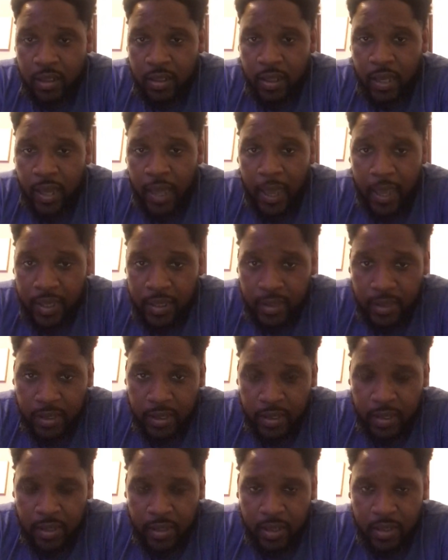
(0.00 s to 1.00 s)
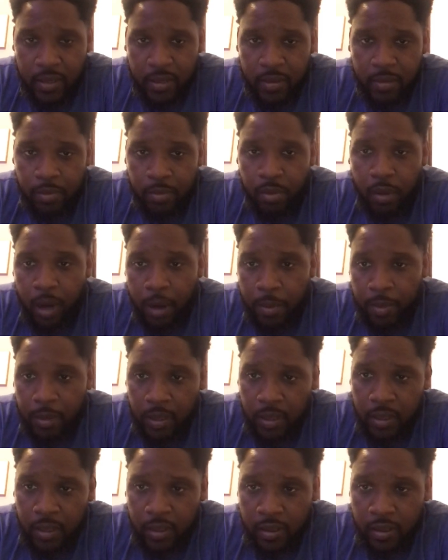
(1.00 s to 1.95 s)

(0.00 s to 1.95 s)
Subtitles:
an asset, property.